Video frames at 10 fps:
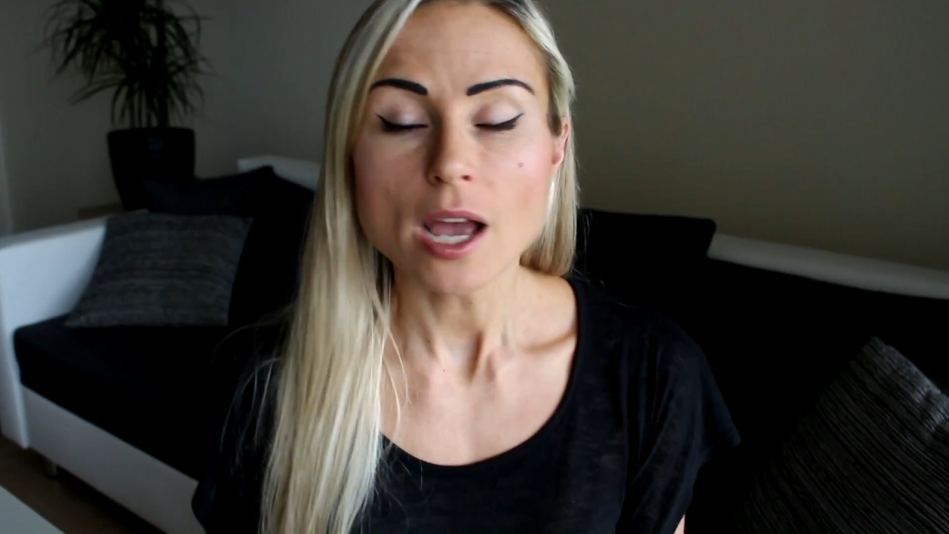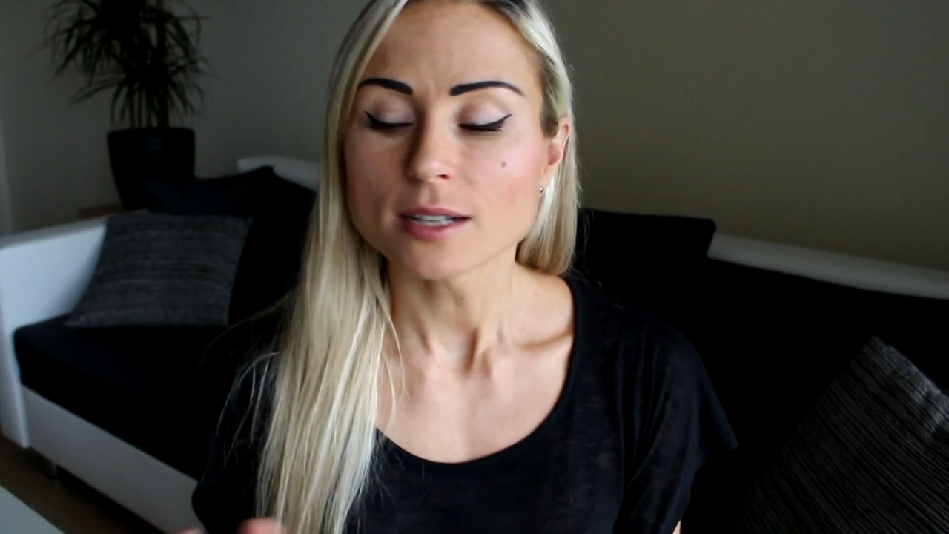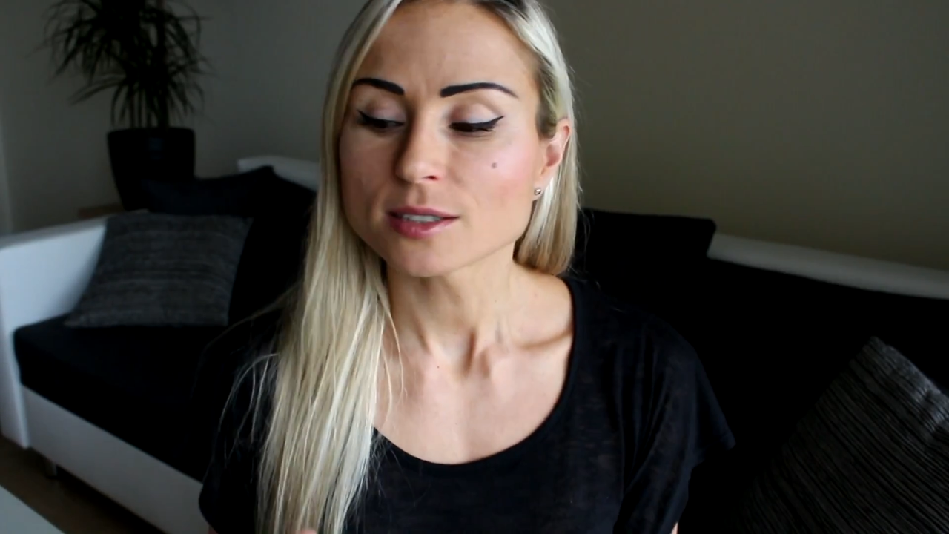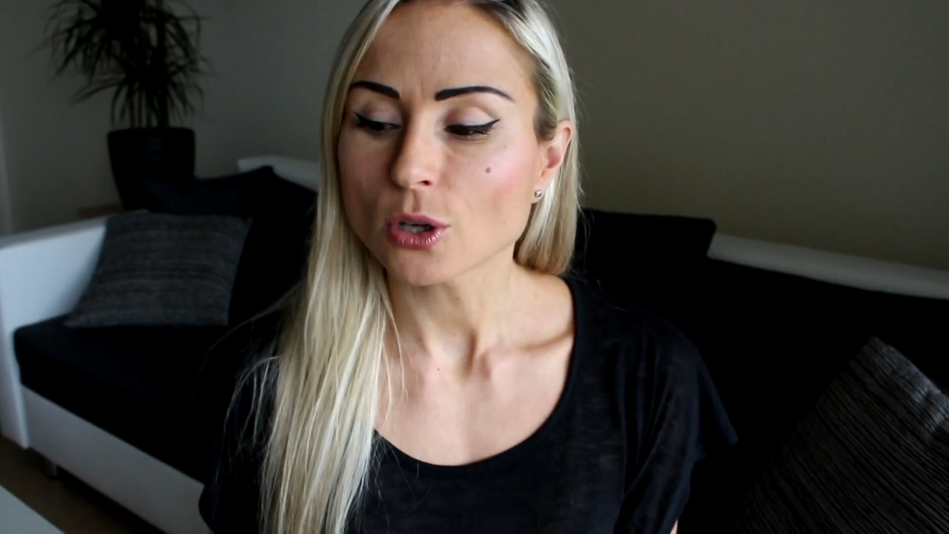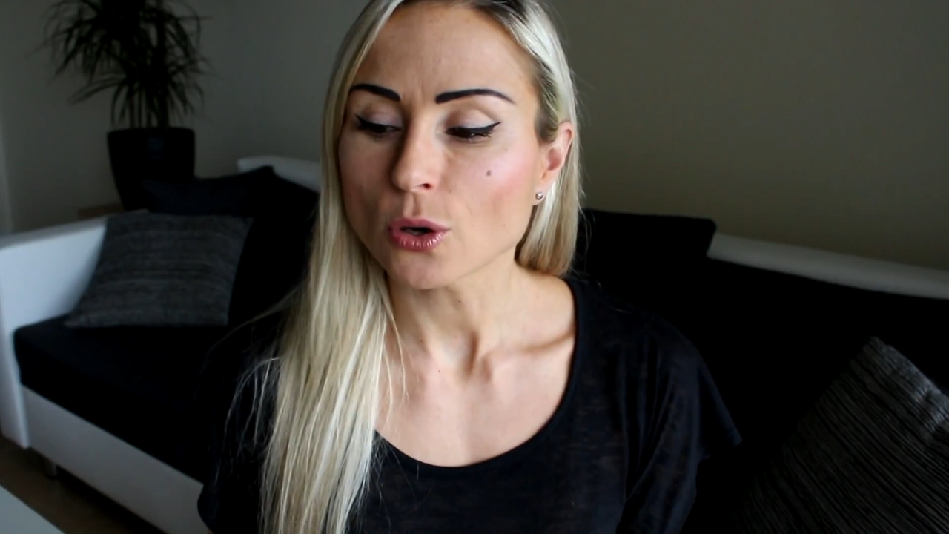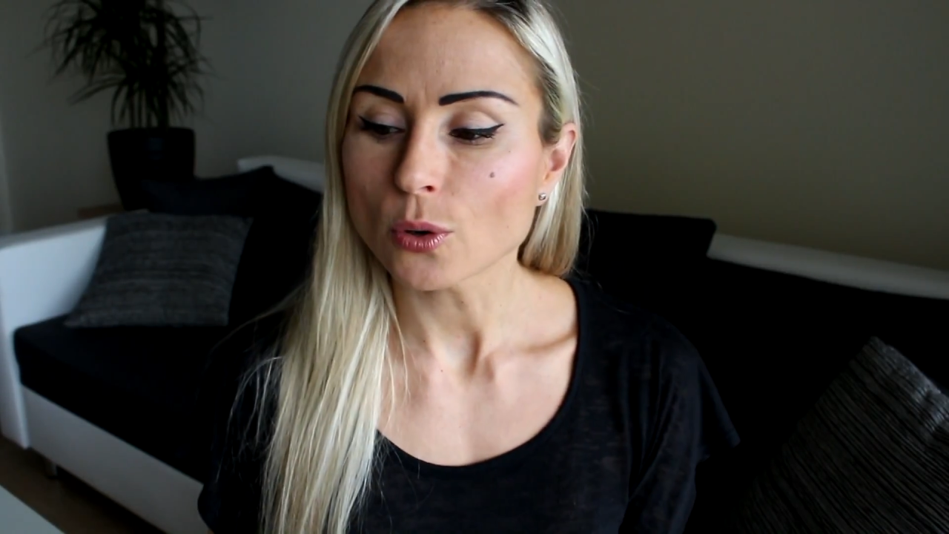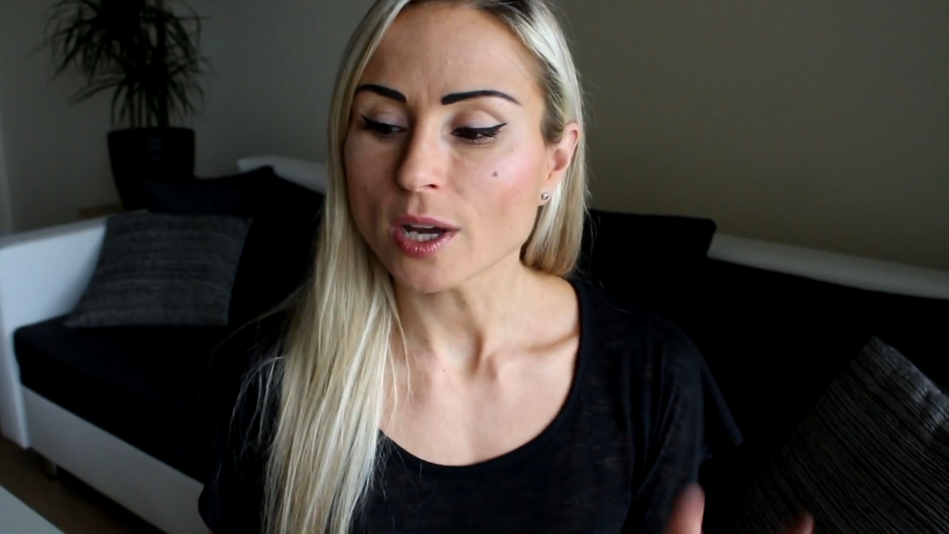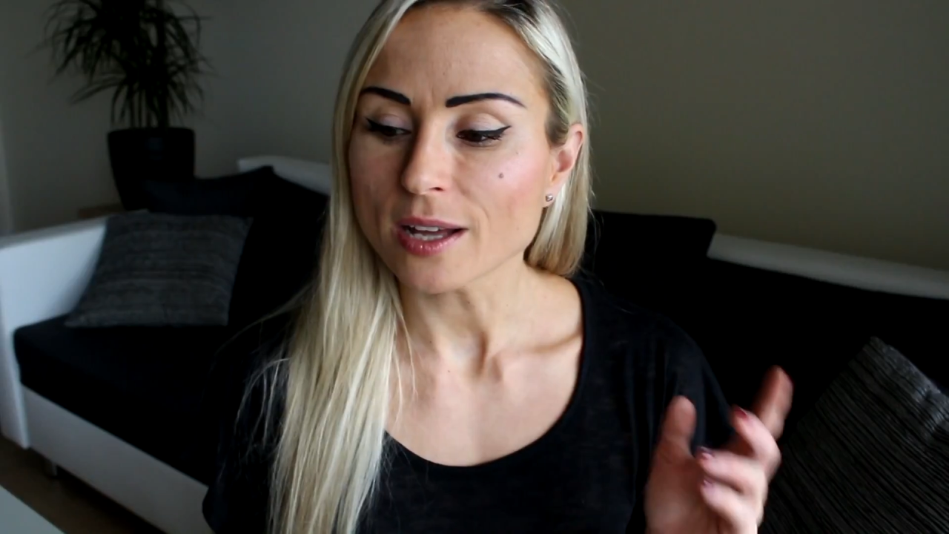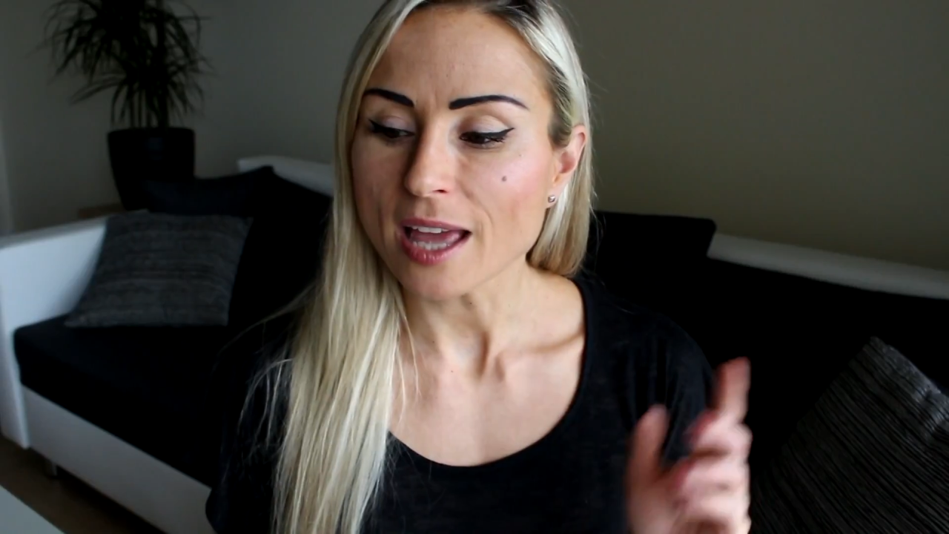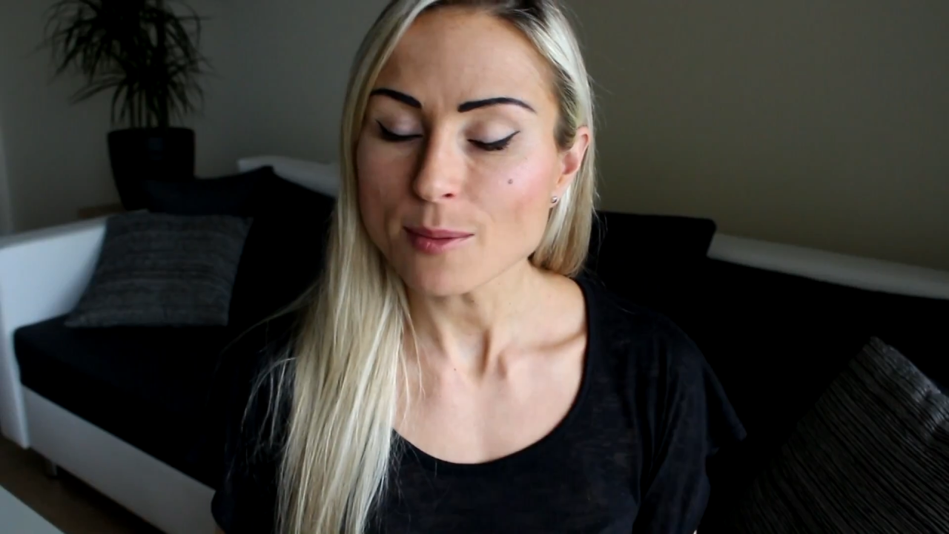So
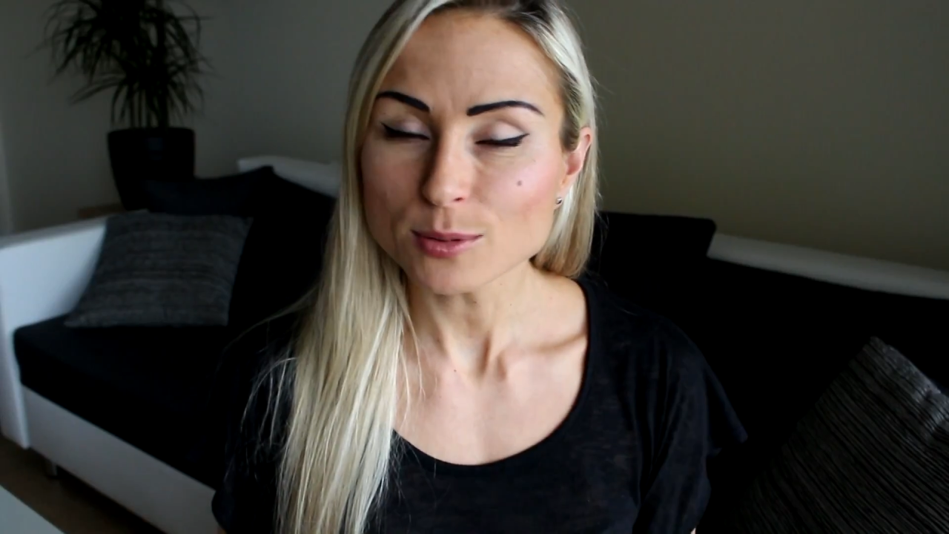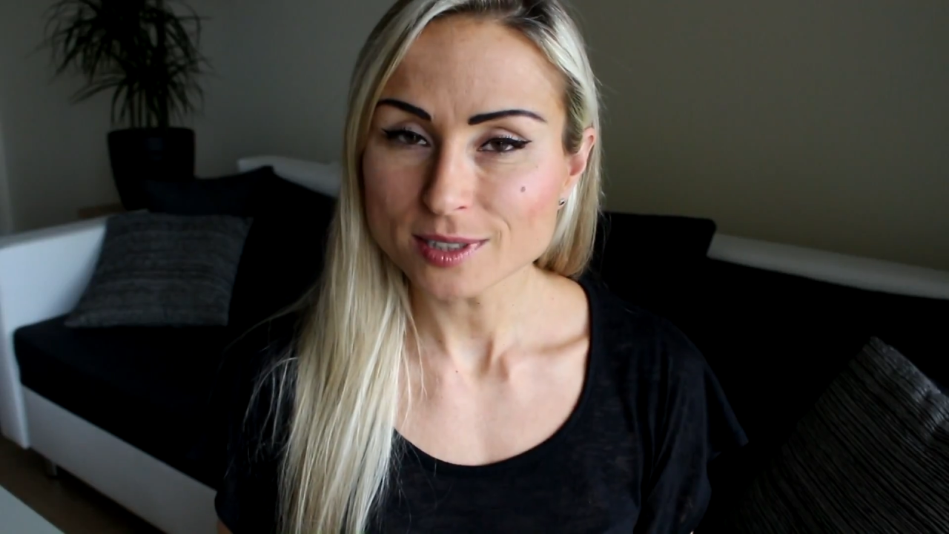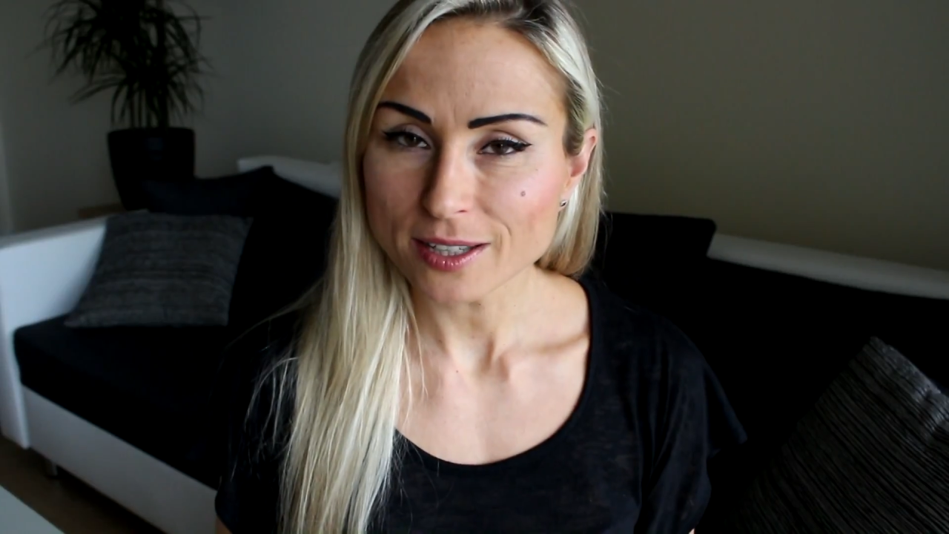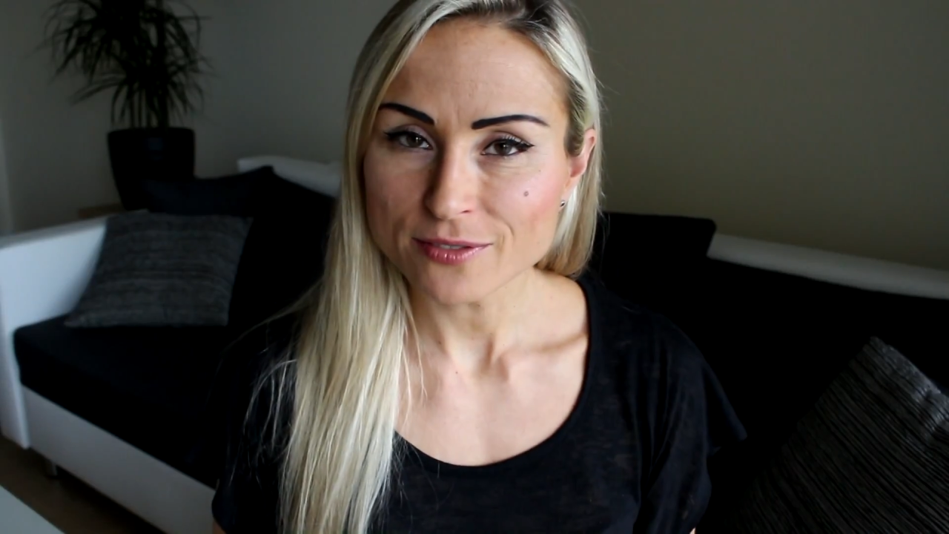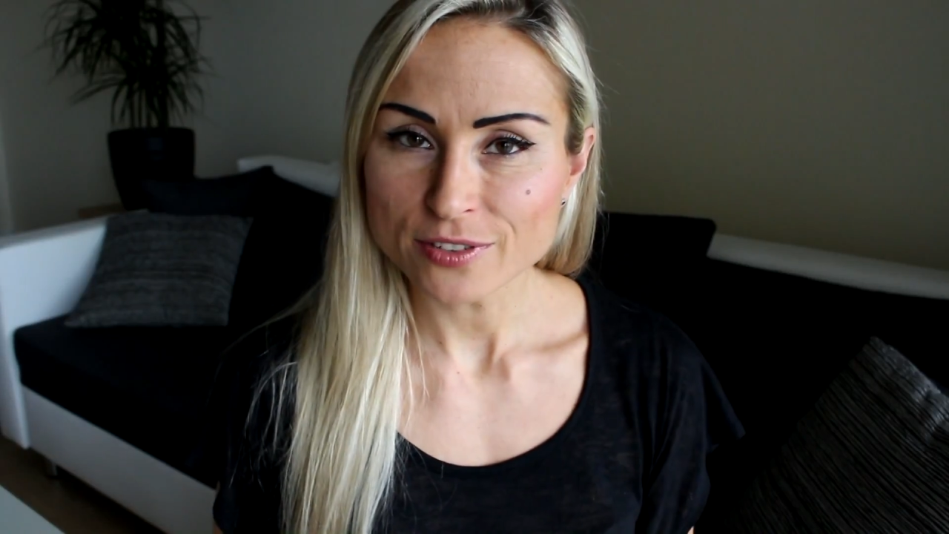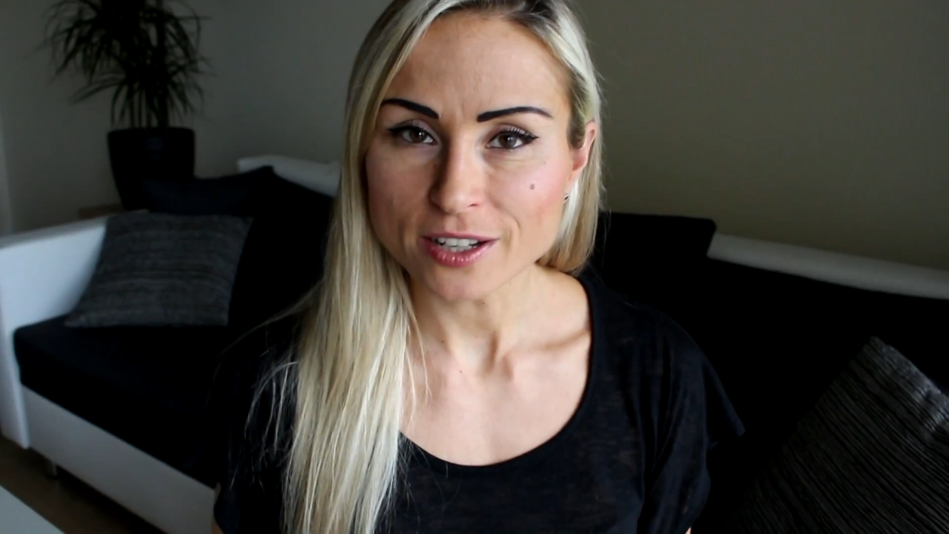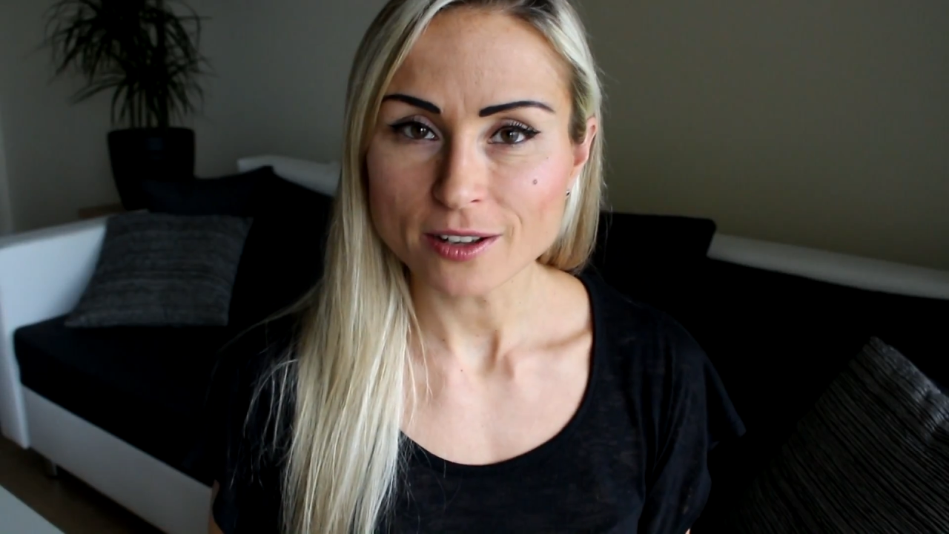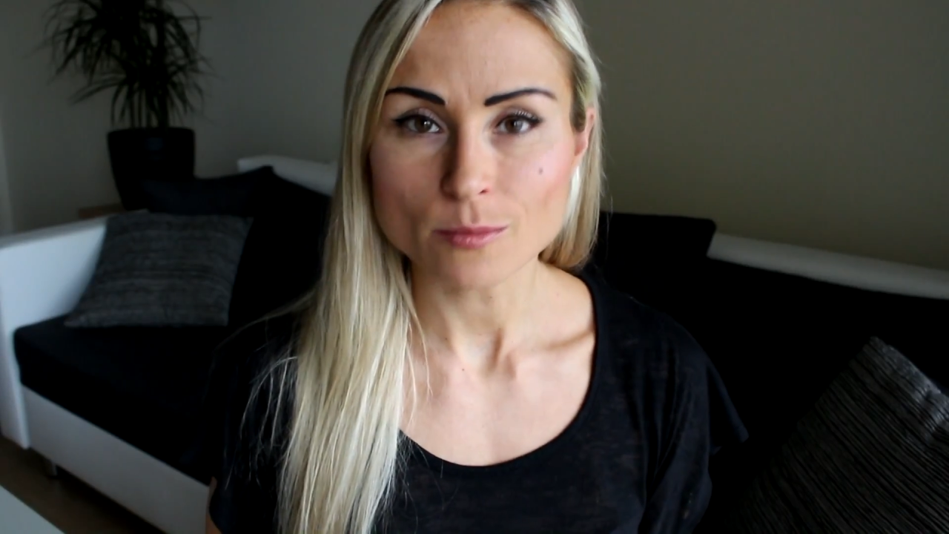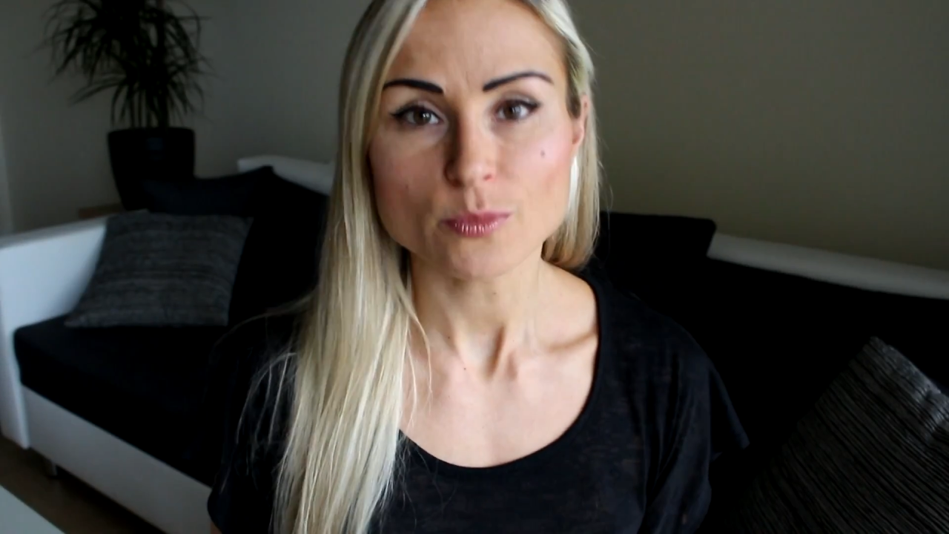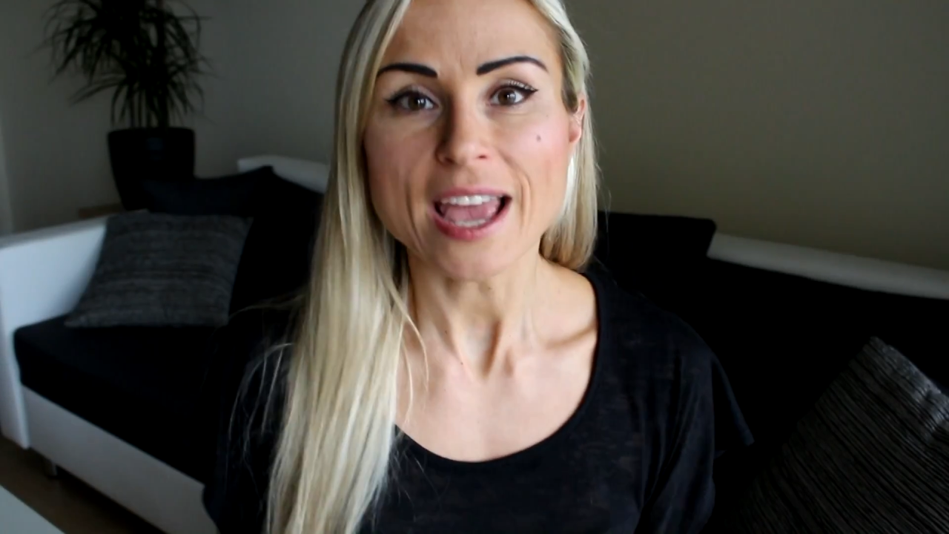apple cider vinegar,